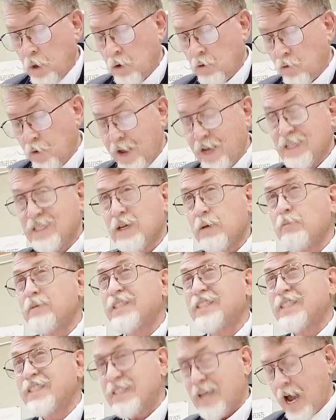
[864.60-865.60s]
will raise
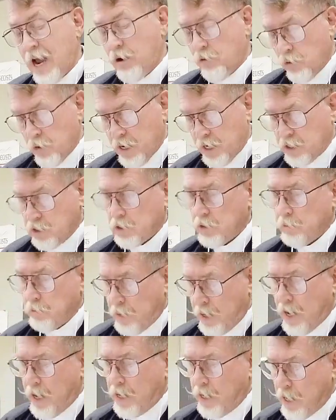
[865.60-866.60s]
up Cyrus
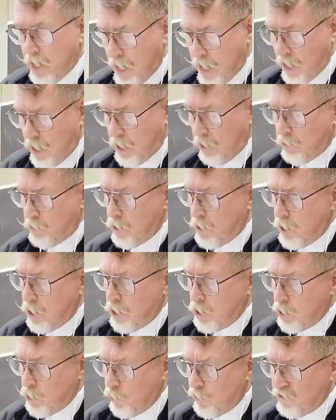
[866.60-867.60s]
by name
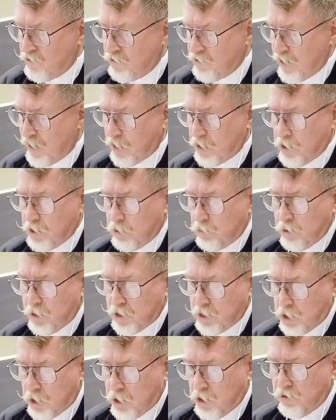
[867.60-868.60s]
to effect the
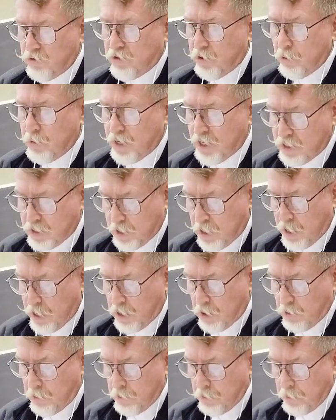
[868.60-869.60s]
return from
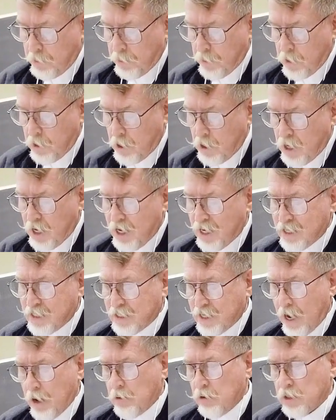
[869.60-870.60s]
exile.
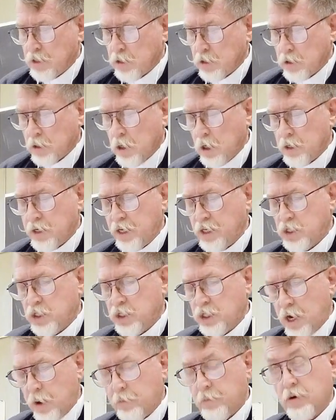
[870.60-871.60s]
Cyrus is called a
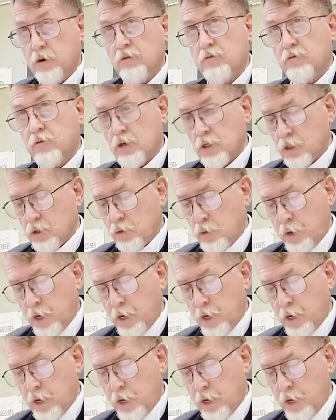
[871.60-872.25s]
shepherd, verse